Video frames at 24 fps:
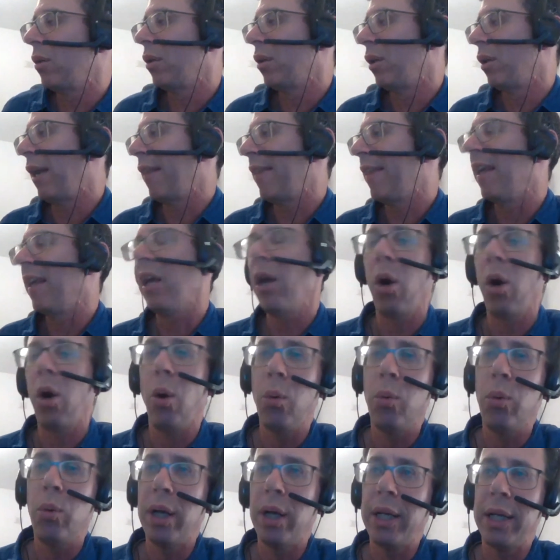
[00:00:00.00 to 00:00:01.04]
I think,
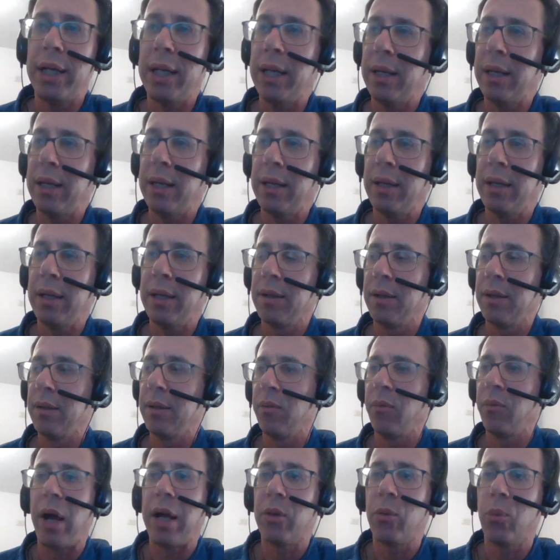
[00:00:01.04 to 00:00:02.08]
only
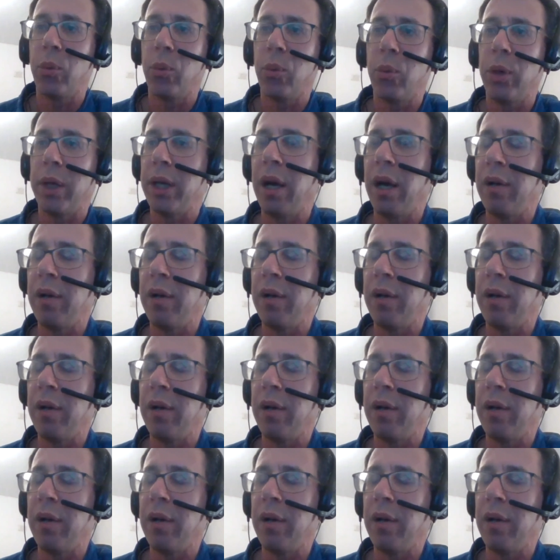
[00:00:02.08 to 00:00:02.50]
right-wing